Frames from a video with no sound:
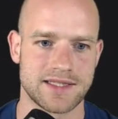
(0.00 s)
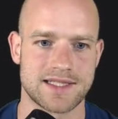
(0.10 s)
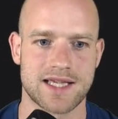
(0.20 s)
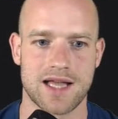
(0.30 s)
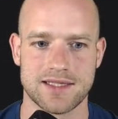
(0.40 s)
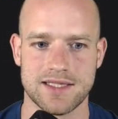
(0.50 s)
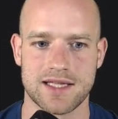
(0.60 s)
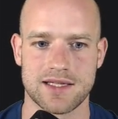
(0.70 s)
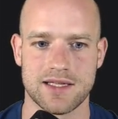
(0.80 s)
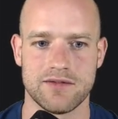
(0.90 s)
discarded
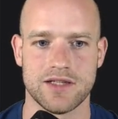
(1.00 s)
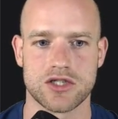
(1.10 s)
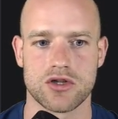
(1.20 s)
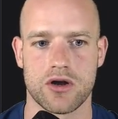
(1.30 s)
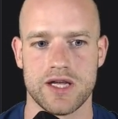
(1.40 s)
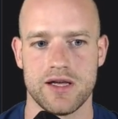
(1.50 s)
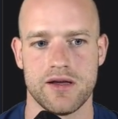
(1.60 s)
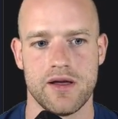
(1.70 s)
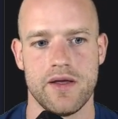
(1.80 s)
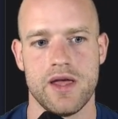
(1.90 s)
and it finished early.